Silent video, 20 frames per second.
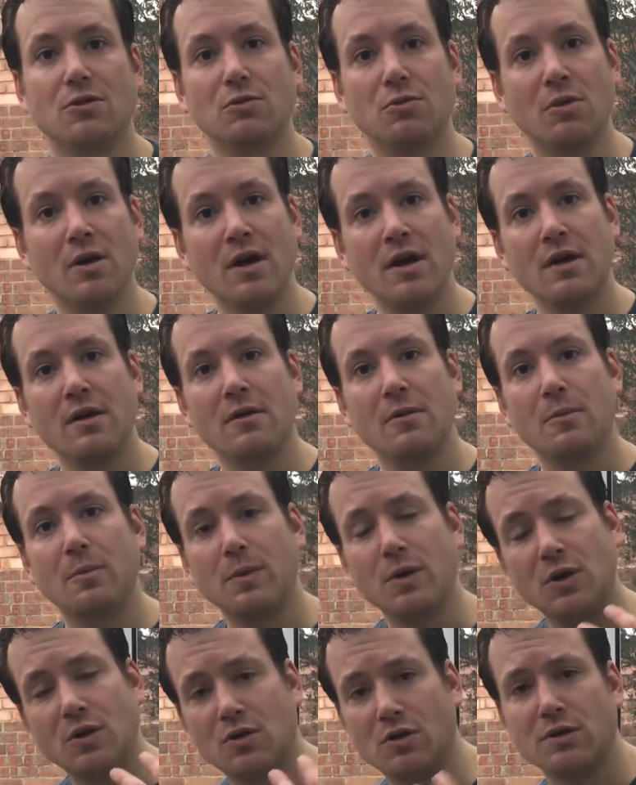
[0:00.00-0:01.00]
So
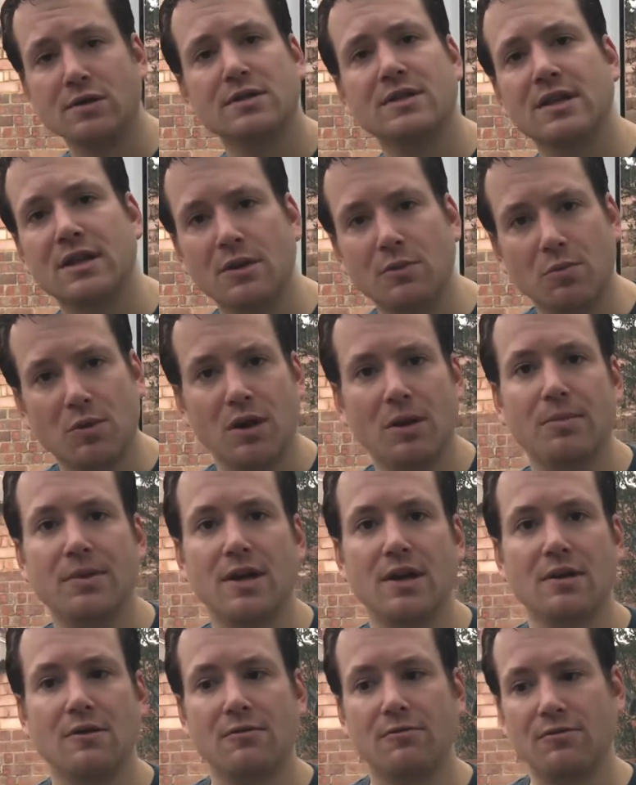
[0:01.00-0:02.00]
you constantly will
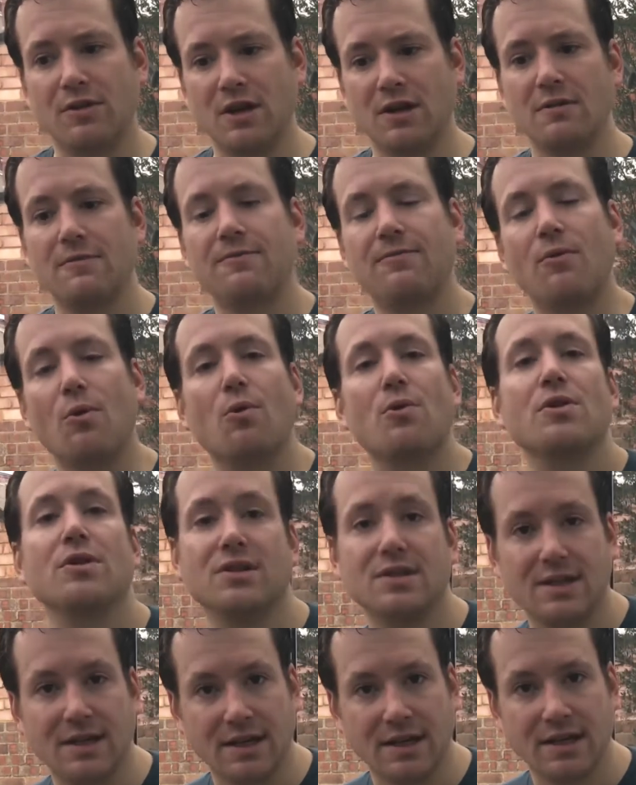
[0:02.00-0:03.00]
be
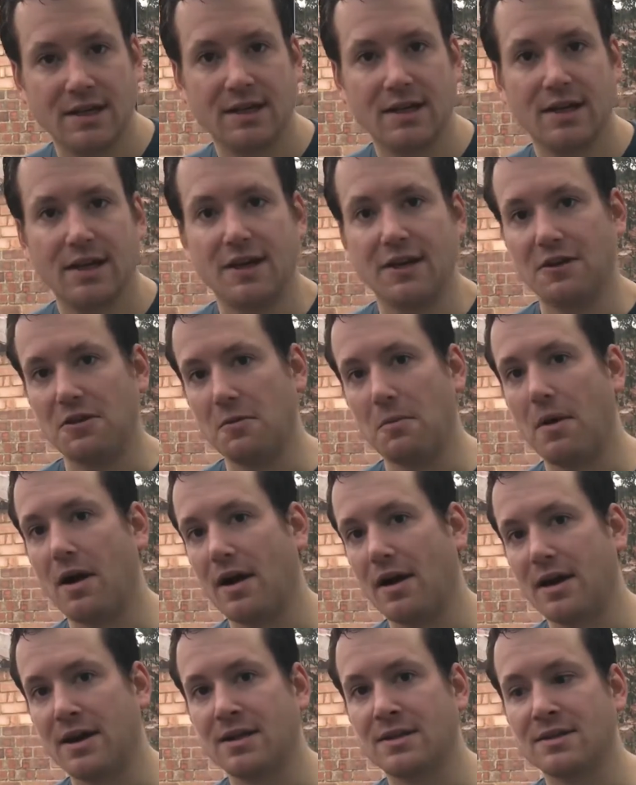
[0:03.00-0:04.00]
reinforcing in your
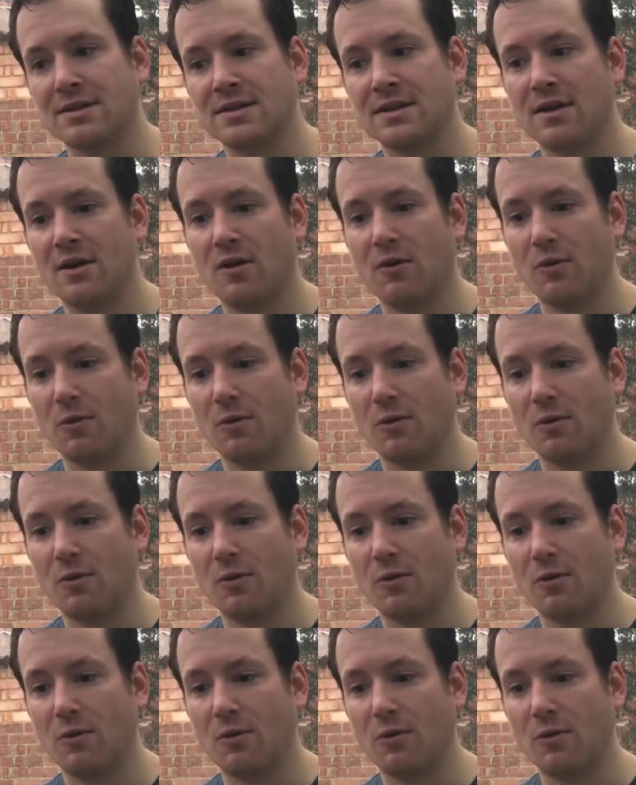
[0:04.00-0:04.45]
mind